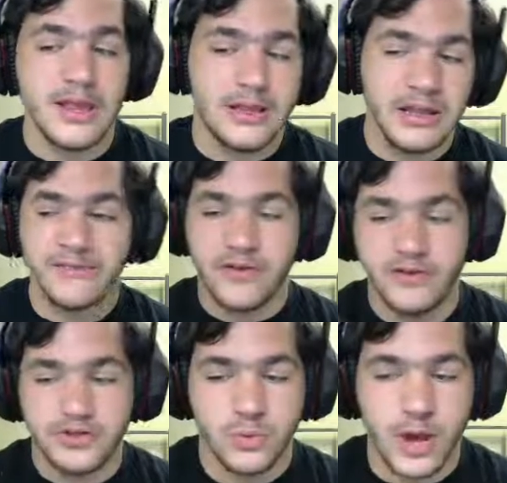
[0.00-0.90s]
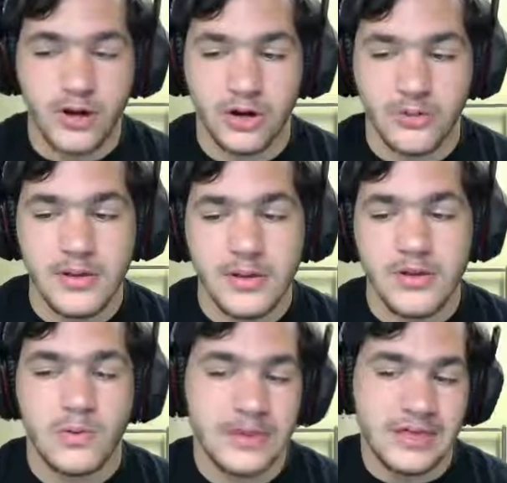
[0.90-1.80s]
Leftovers are White Herb
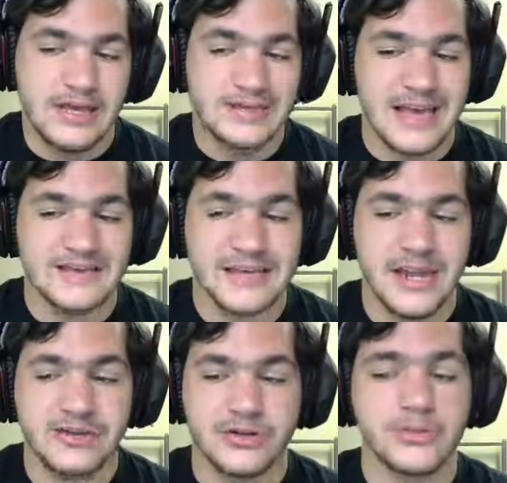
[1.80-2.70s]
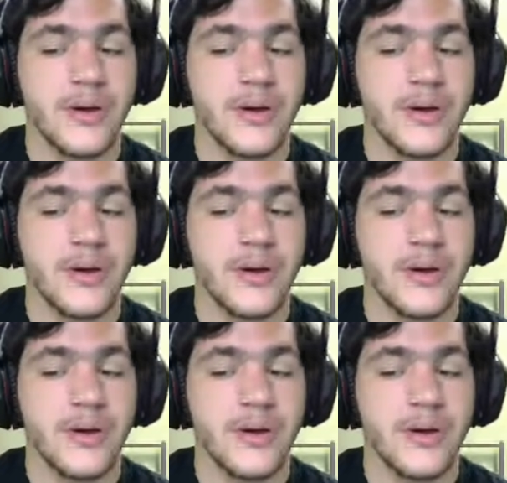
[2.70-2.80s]
with a Sassy Nature.